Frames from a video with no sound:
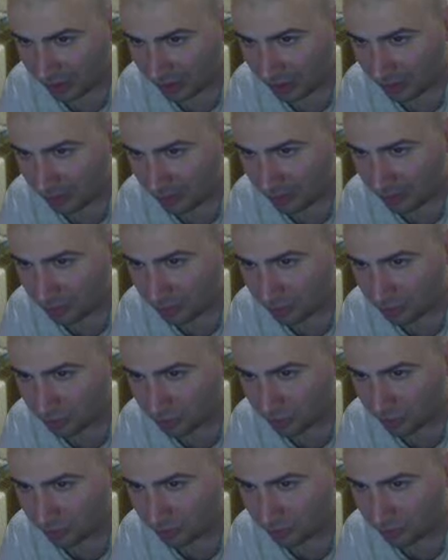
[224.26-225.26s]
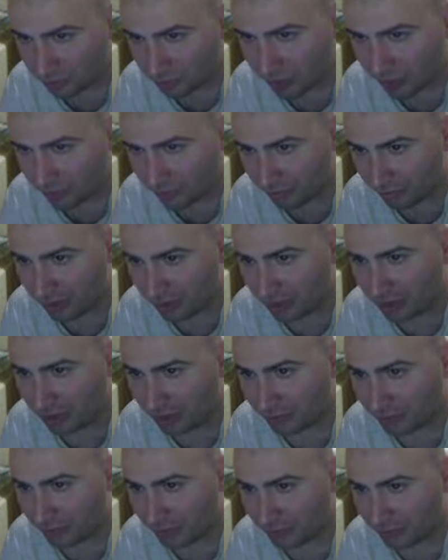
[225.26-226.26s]
that might be contributed to
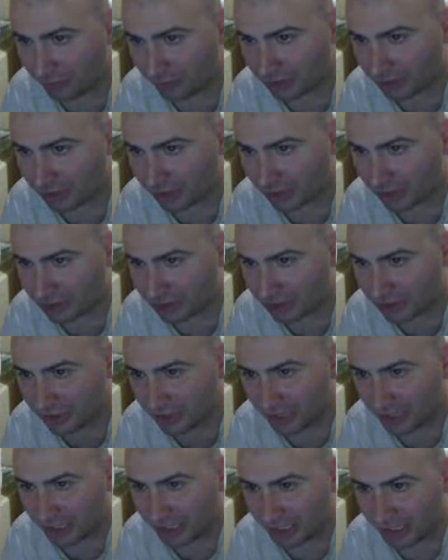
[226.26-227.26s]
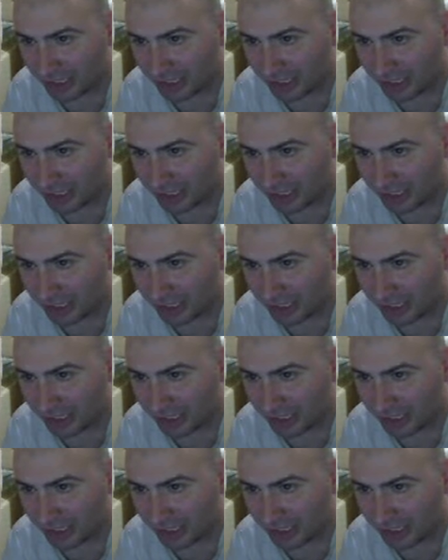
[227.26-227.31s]
Rothman's exit.